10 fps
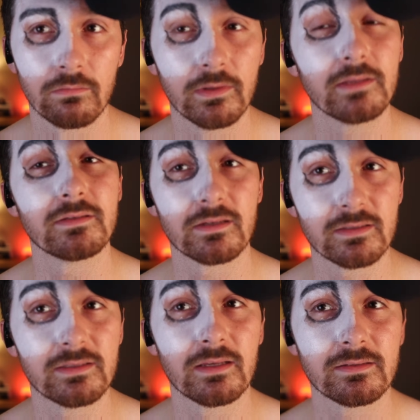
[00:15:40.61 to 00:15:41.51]
That's
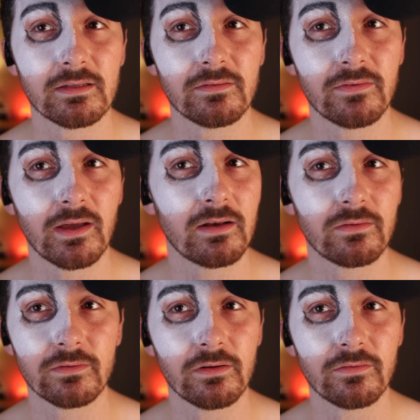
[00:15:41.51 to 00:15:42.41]
excessive. I
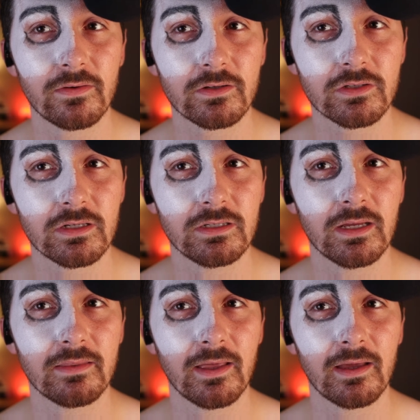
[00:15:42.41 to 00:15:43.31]
don't know if I should have
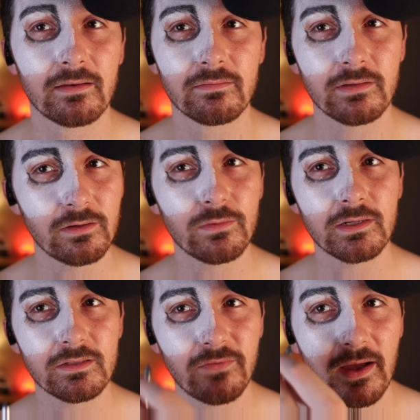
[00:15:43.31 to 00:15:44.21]
done that. You know what?
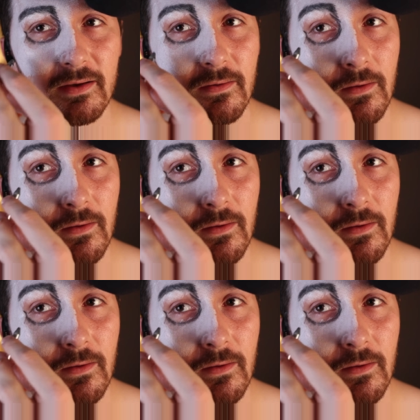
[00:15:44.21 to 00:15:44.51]
It's fine.